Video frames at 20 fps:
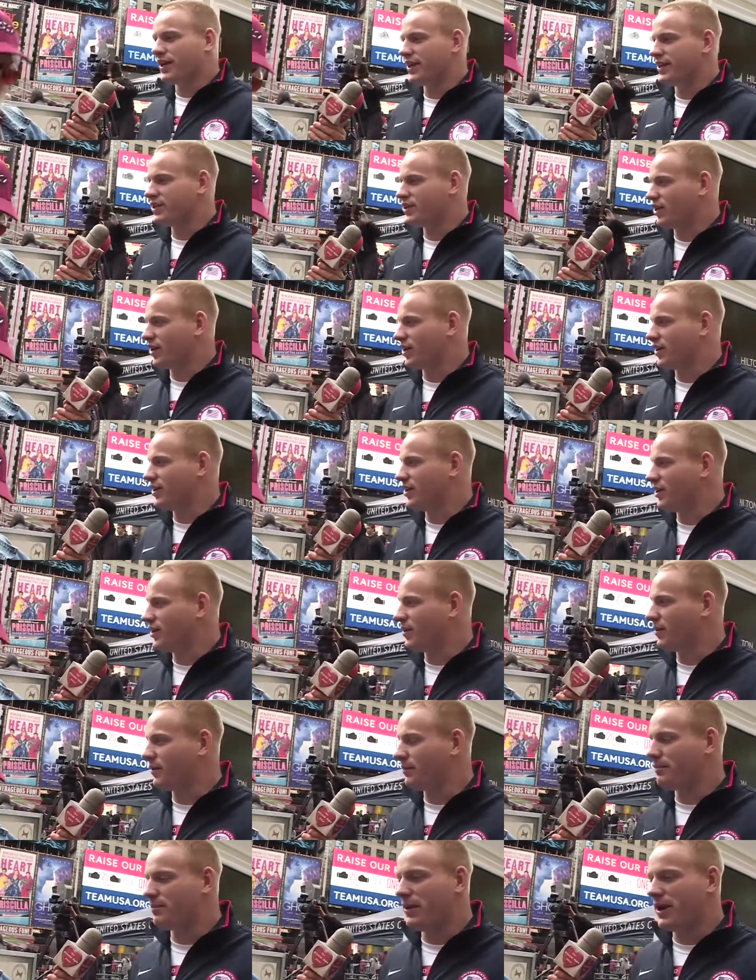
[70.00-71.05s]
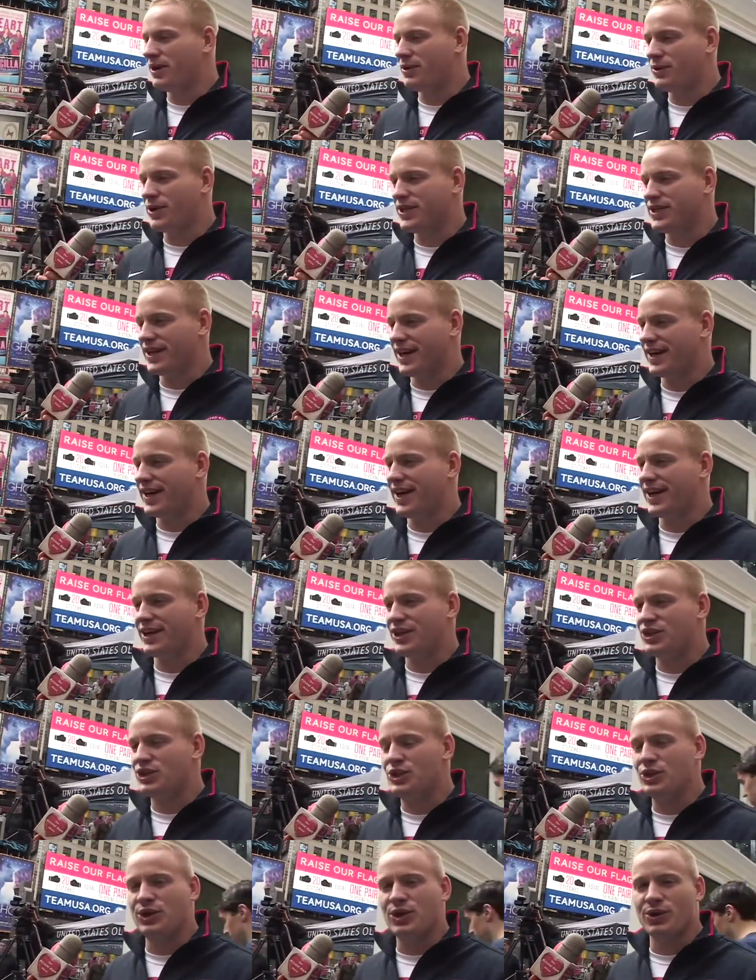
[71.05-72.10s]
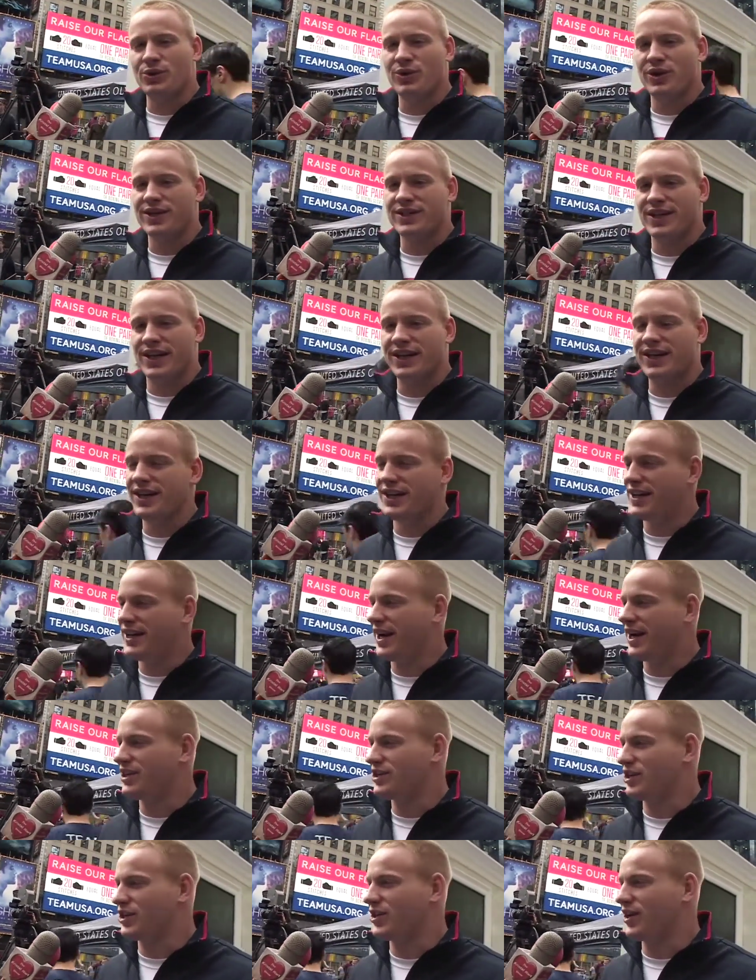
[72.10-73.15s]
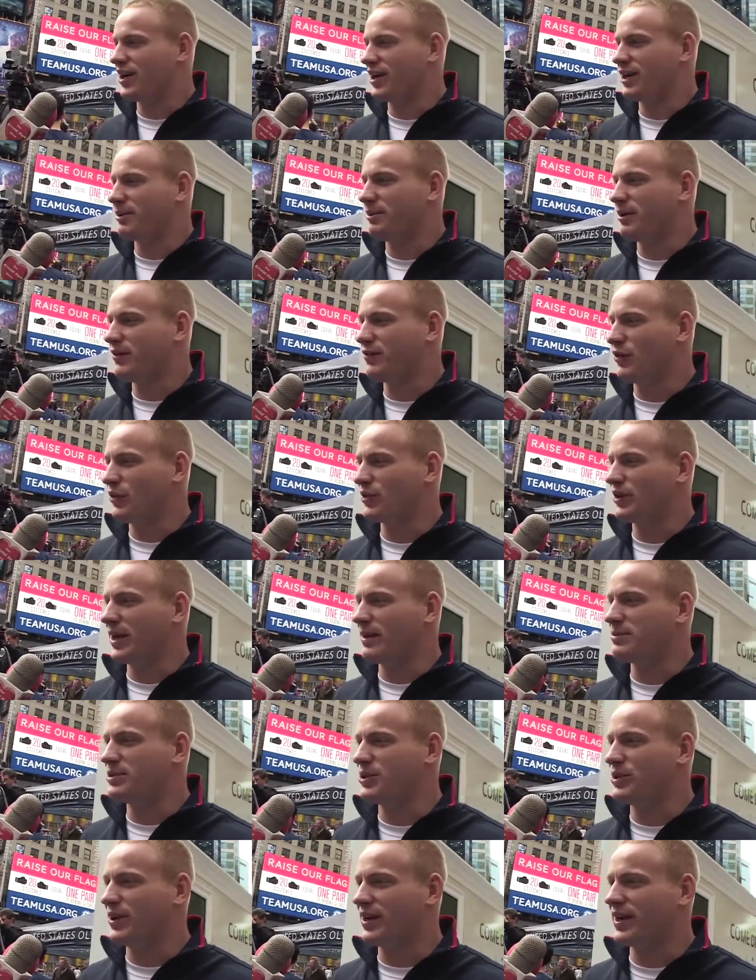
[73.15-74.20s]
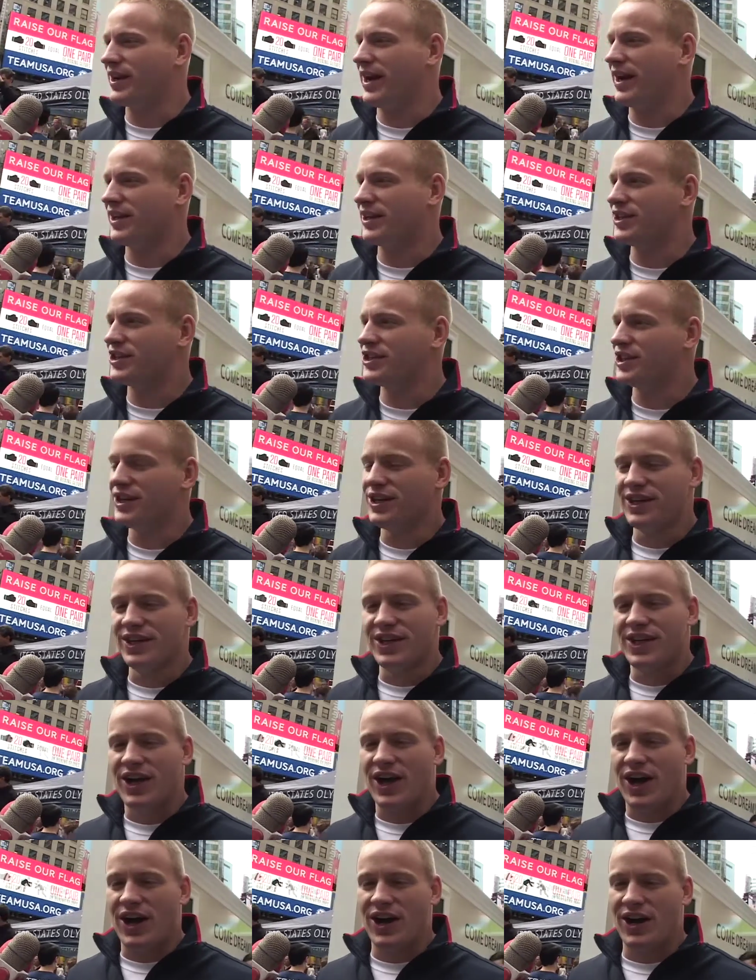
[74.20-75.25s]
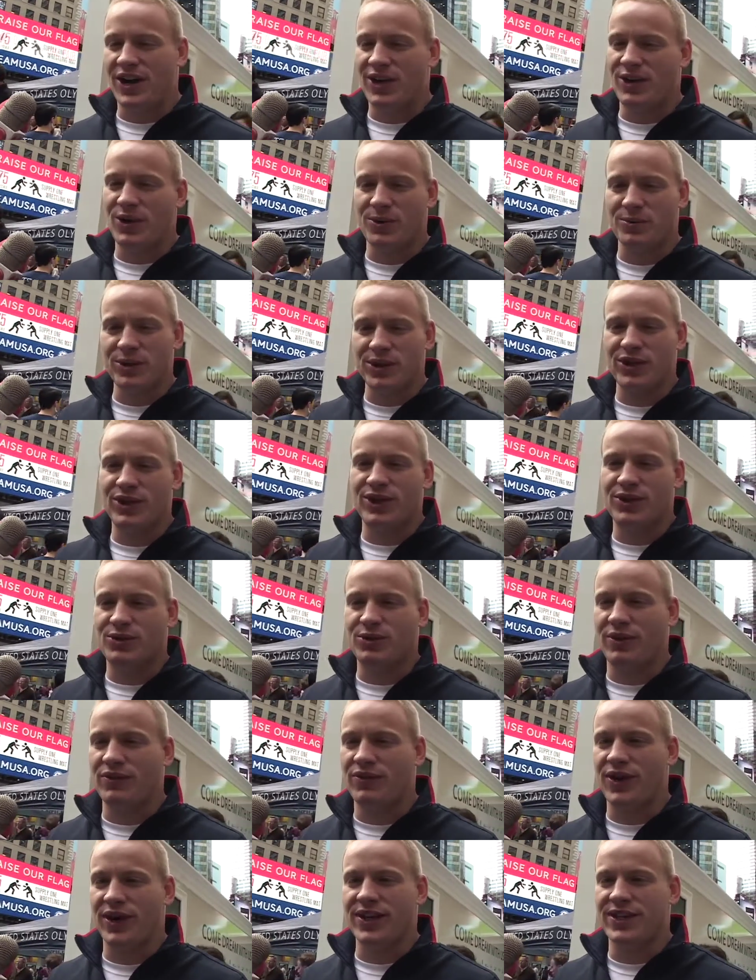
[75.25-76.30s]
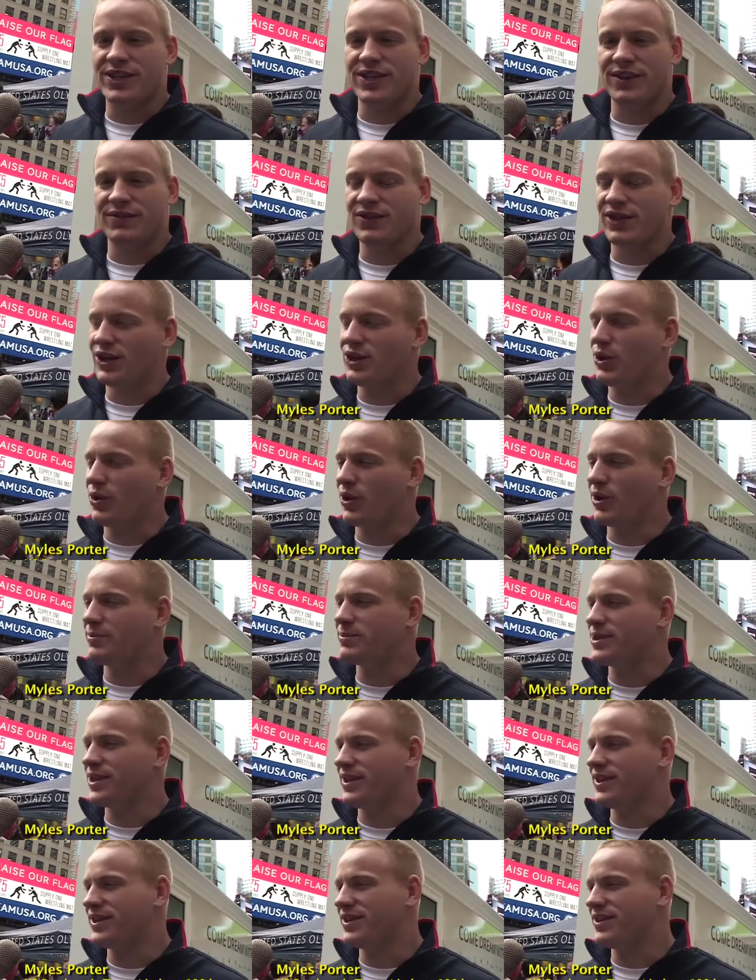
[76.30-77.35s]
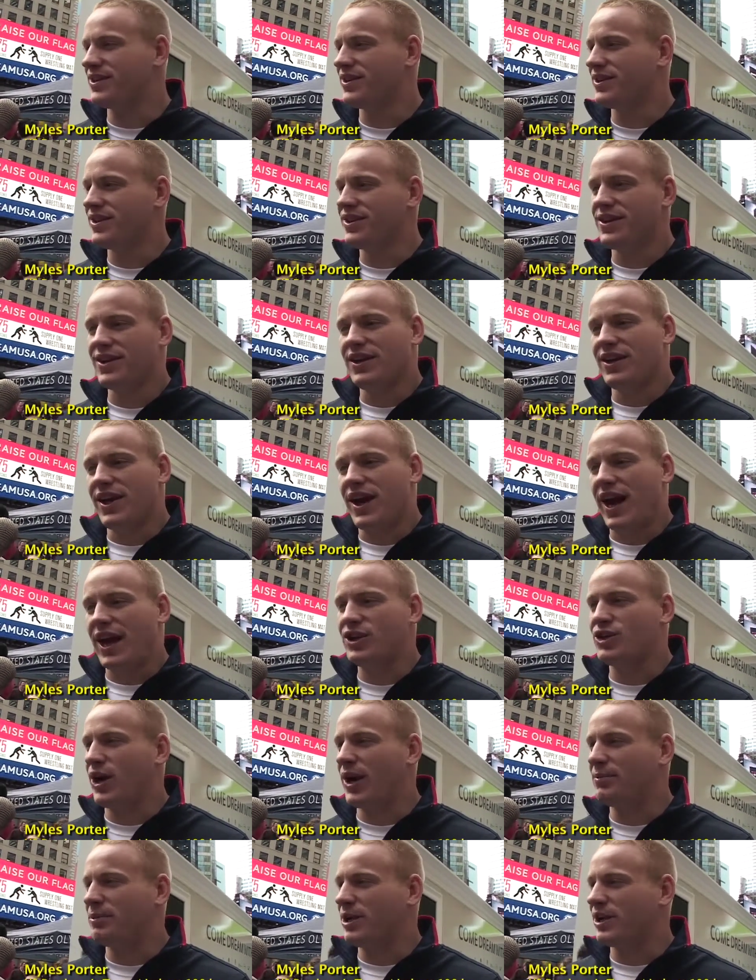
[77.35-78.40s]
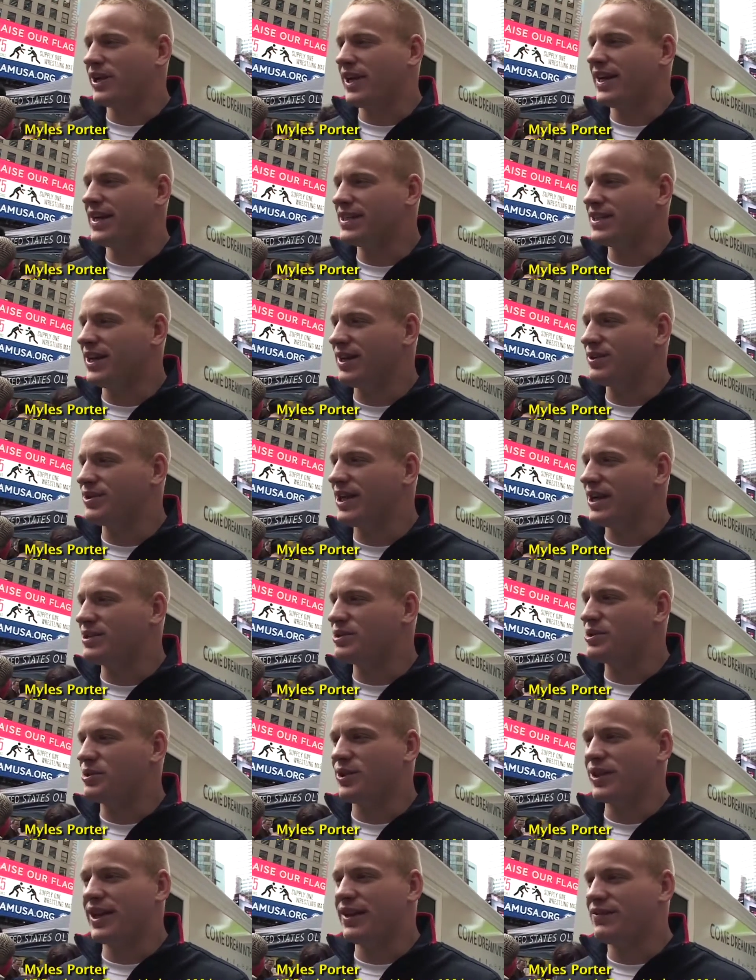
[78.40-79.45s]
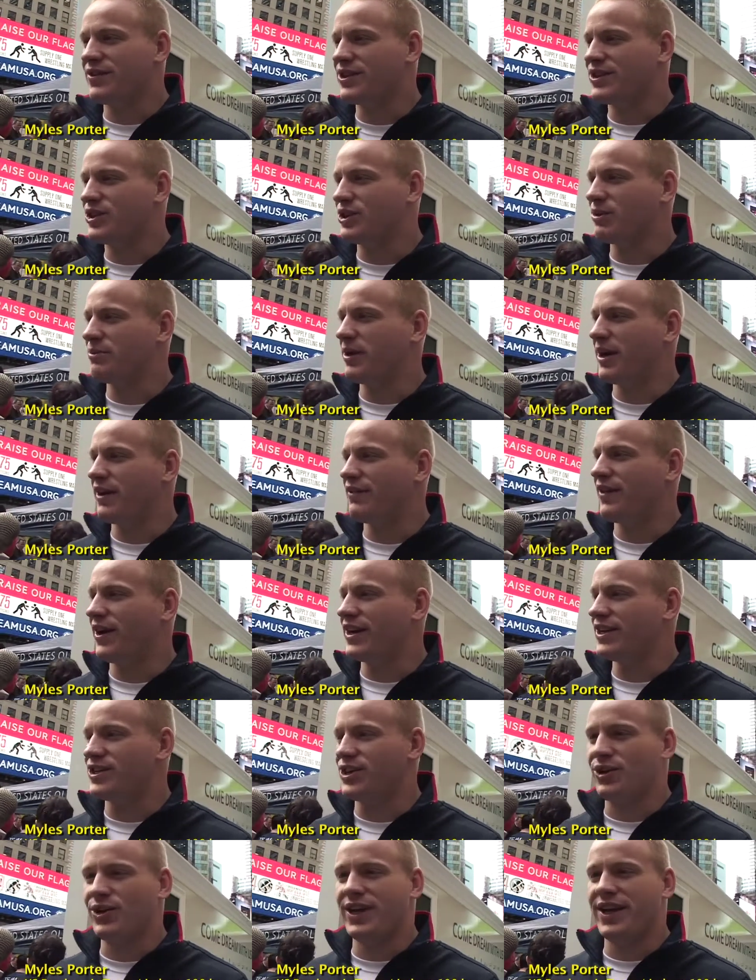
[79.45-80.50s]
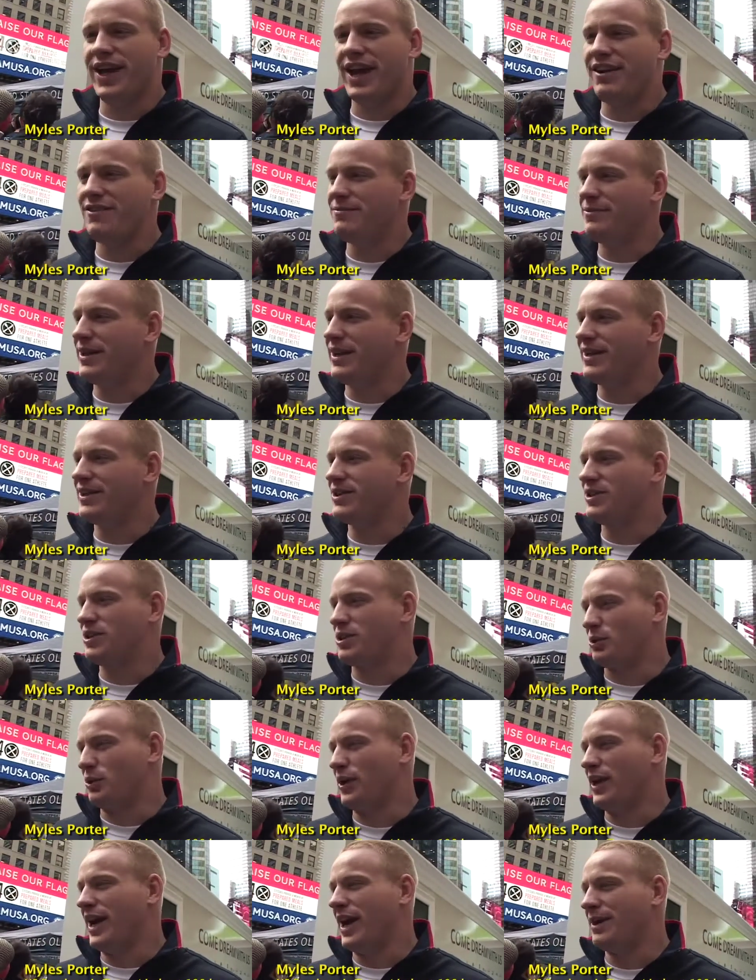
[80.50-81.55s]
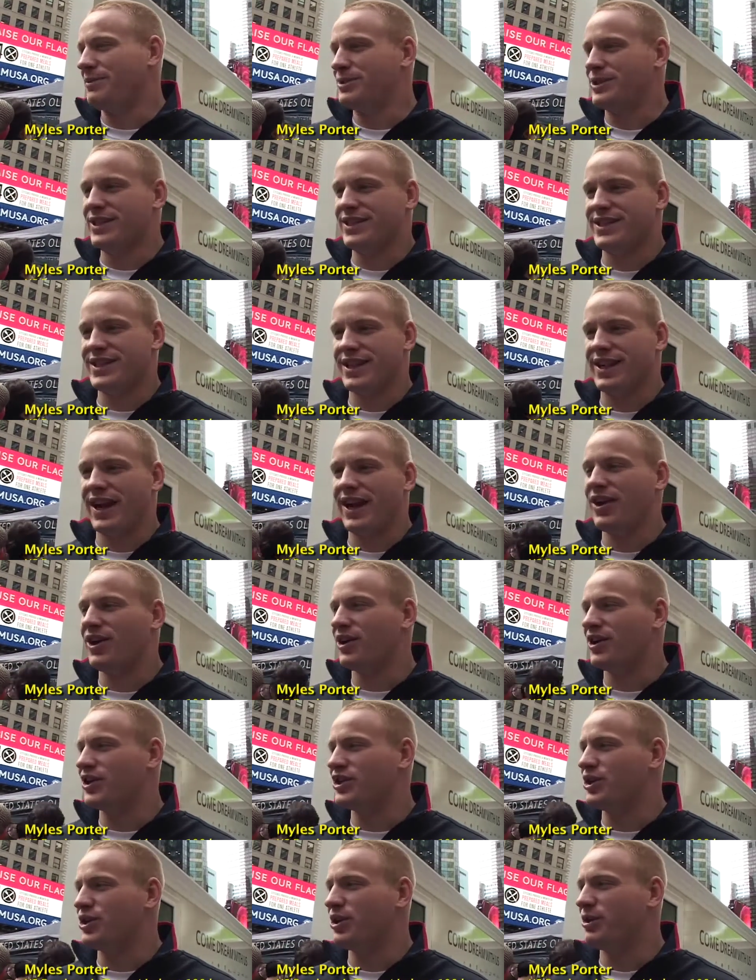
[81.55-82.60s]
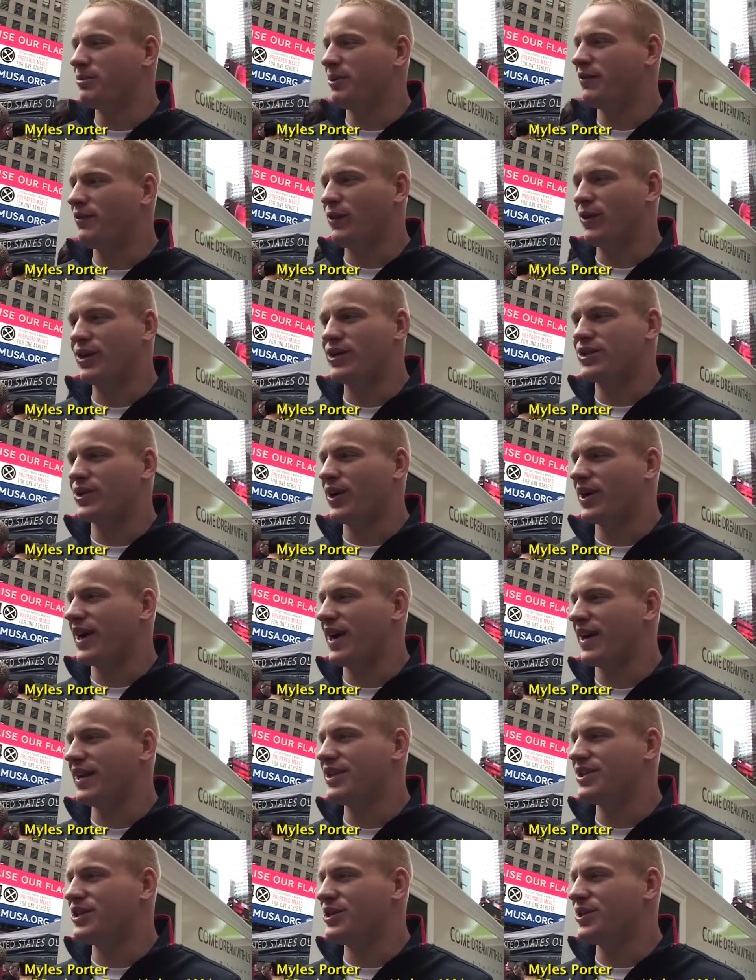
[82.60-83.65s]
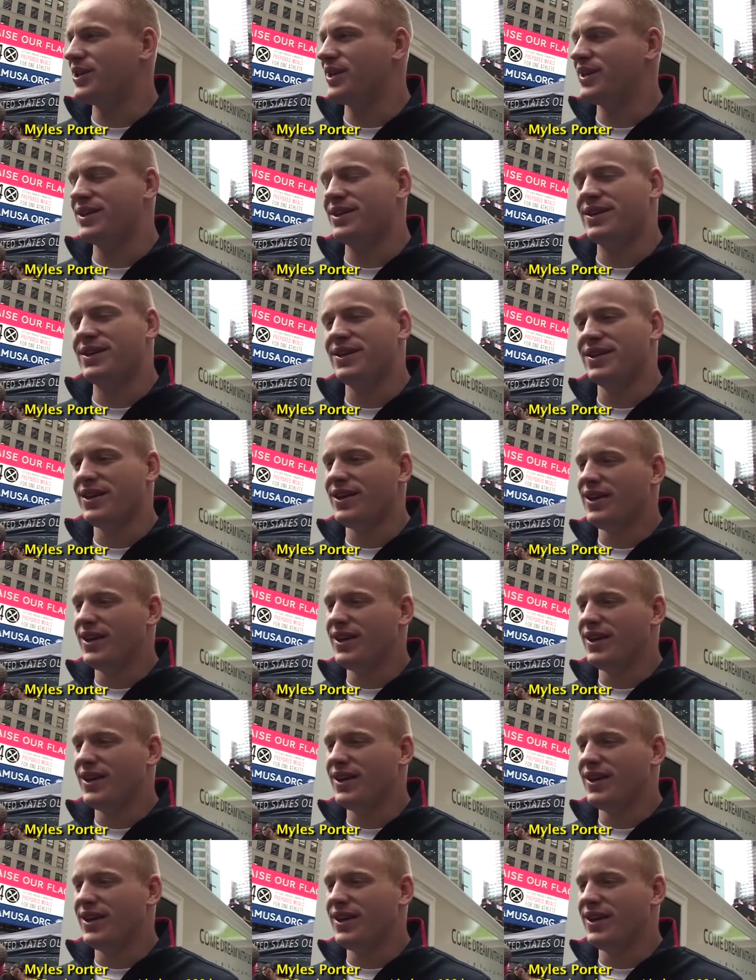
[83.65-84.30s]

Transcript: late start, and the main reason I got into judo was I needed extra credit to be a full-time student in college. Uh, normally, you need 12 credits to live in the dorms, and I dropped a class and I was down to 11. So my advisor only gave me three options, and I heard of judo before, so I got into it and